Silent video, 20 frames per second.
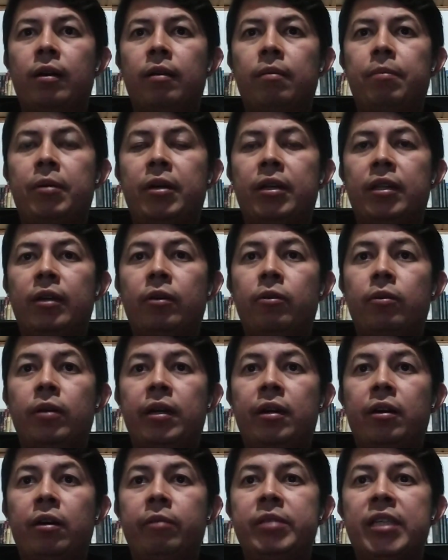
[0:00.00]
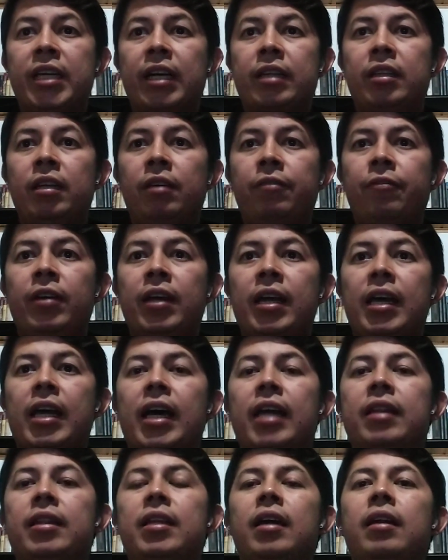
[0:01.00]
particular objective,
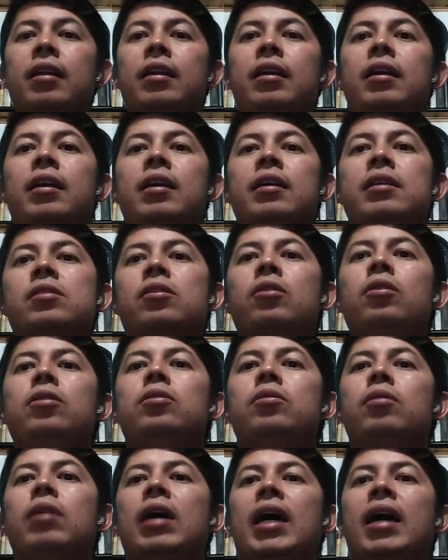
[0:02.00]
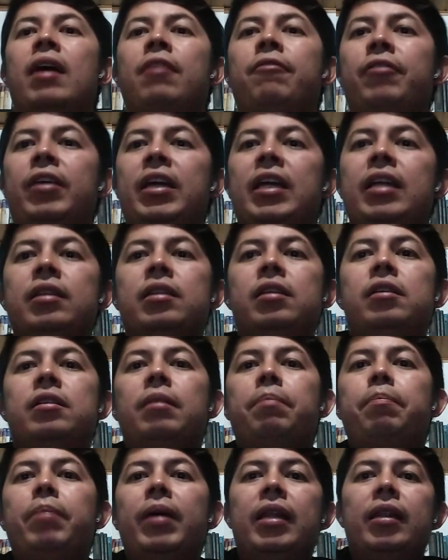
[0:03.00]
and then it is going to have
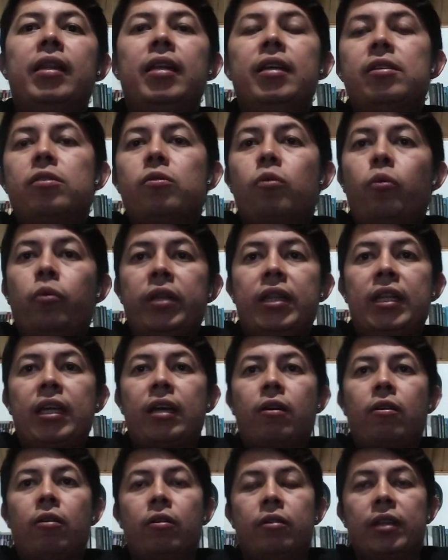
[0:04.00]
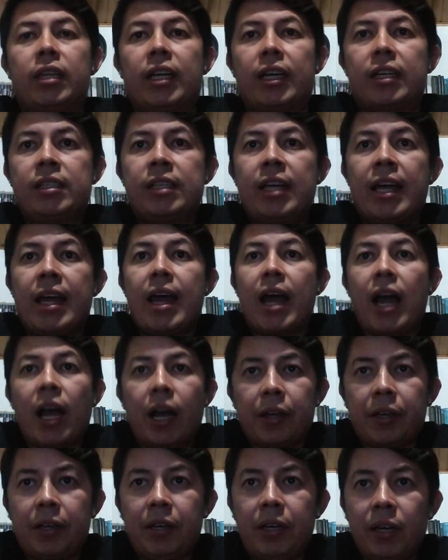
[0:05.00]
interdependence with the context.
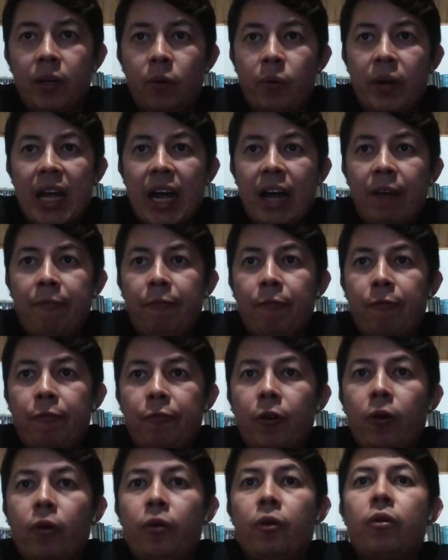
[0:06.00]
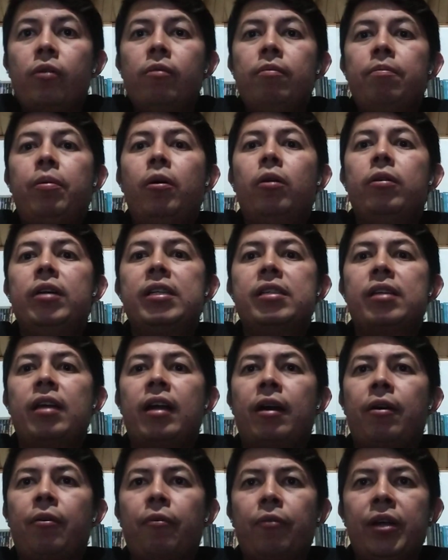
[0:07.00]
And here we have 4 components that
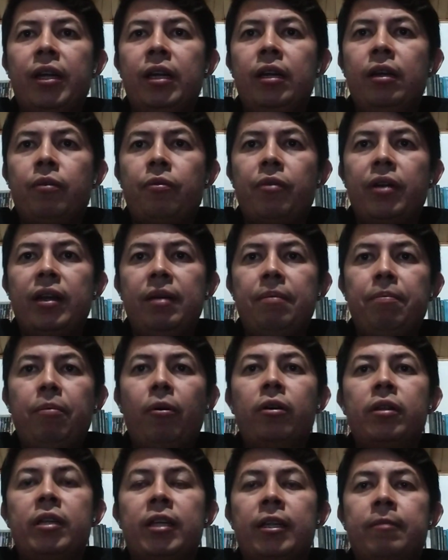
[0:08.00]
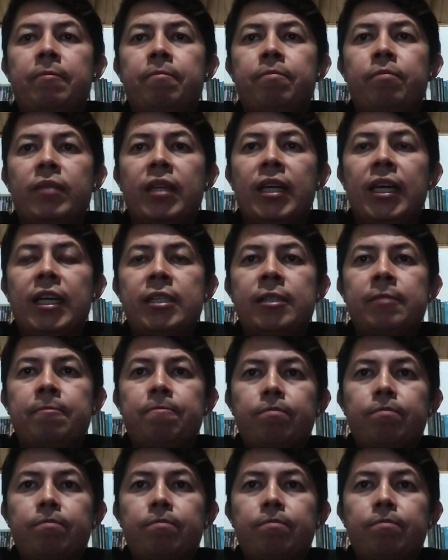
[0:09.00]
are really, really important. Yes,